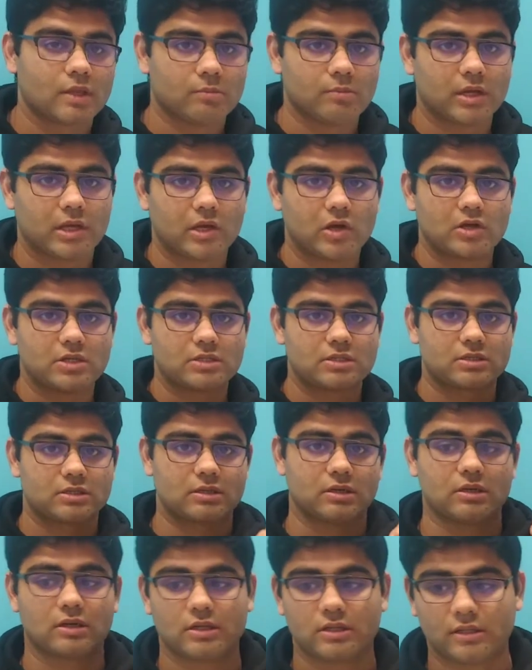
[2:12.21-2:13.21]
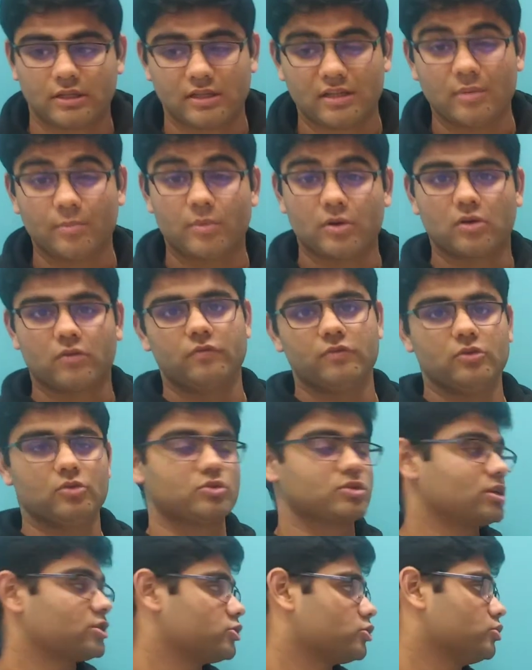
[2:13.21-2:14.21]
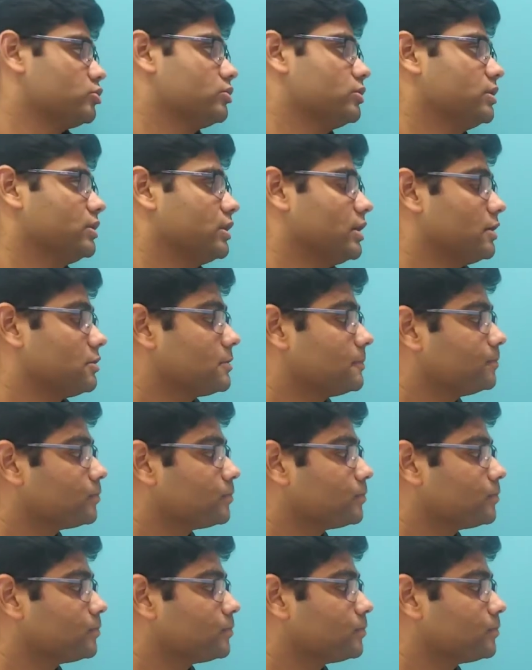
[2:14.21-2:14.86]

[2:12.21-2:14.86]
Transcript: because the number of views are shown in that.